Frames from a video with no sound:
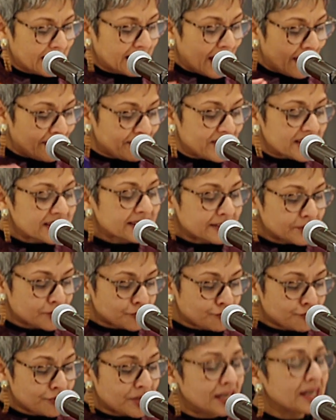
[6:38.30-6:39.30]
And this
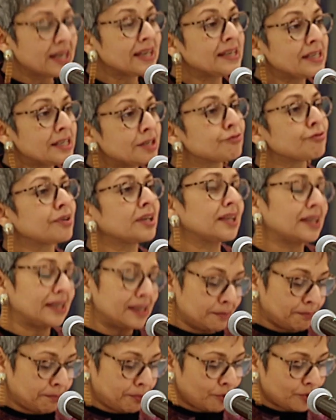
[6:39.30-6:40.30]
is really,
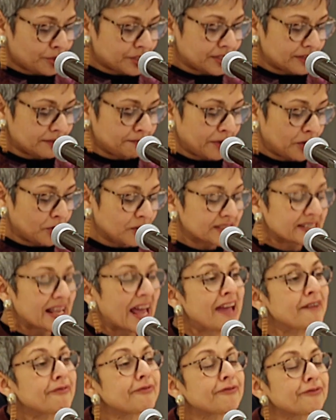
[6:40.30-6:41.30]
really important, because
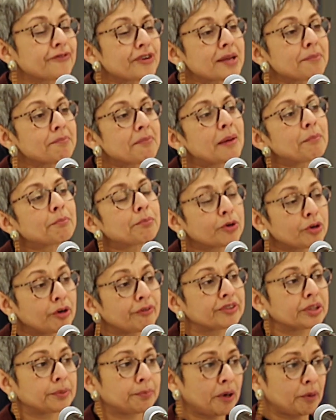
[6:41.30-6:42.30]
every member
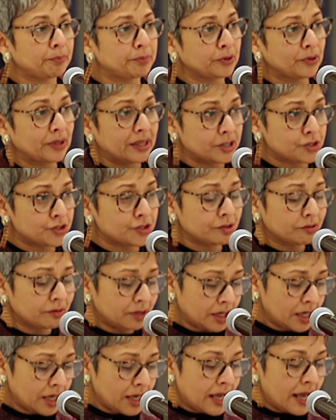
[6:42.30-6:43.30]
of the population
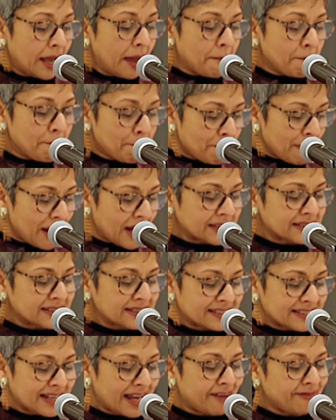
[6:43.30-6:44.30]

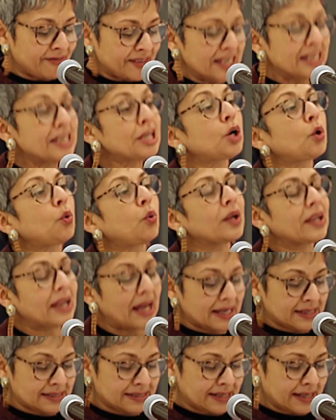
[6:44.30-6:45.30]
must have equal
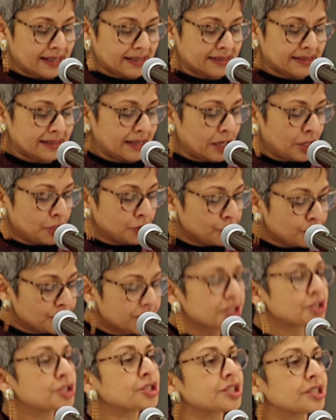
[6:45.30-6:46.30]
access to
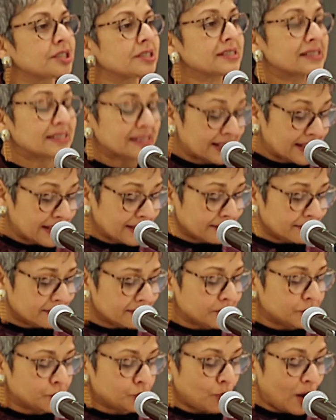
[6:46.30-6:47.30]
digital
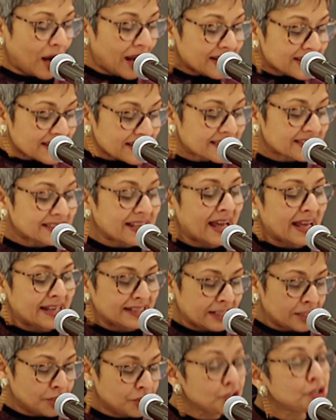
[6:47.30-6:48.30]
skills, to
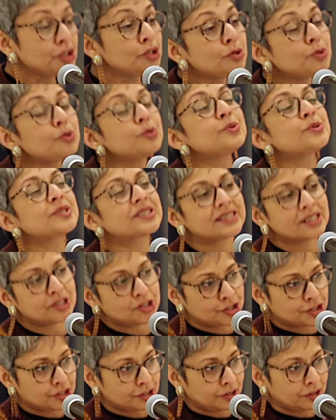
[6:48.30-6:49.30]
understand and use
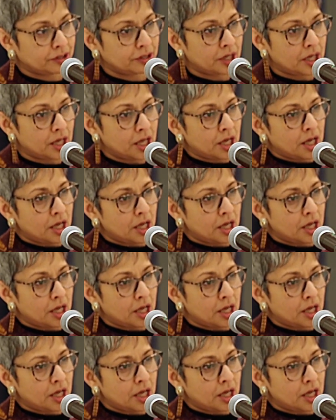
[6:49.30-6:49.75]
digital